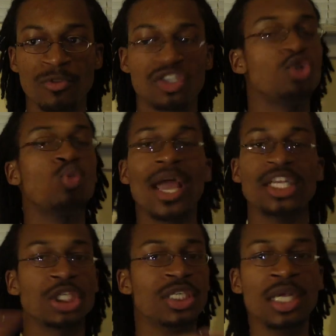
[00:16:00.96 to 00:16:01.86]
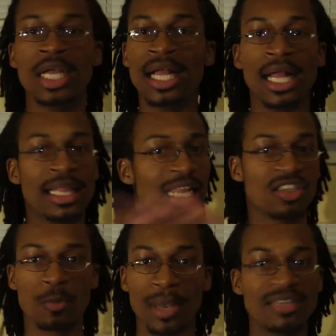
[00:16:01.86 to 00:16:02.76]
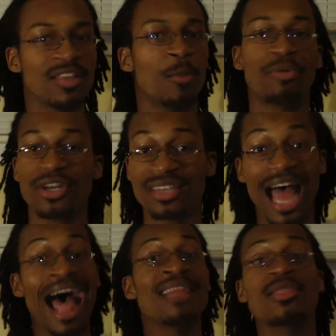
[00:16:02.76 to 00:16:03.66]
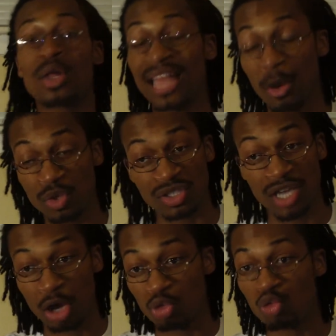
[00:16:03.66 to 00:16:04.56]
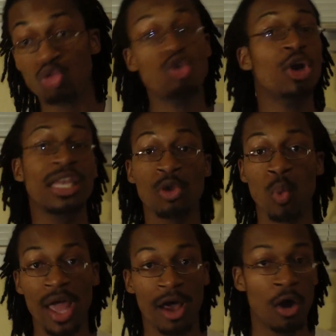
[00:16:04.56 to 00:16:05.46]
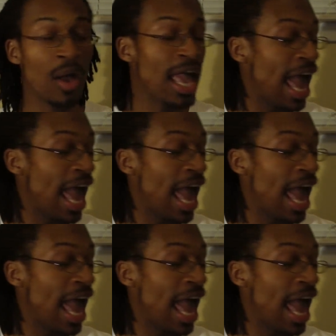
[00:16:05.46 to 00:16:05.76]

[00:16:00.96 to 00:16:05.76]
situation that took place in the prison. I thought that was done really well.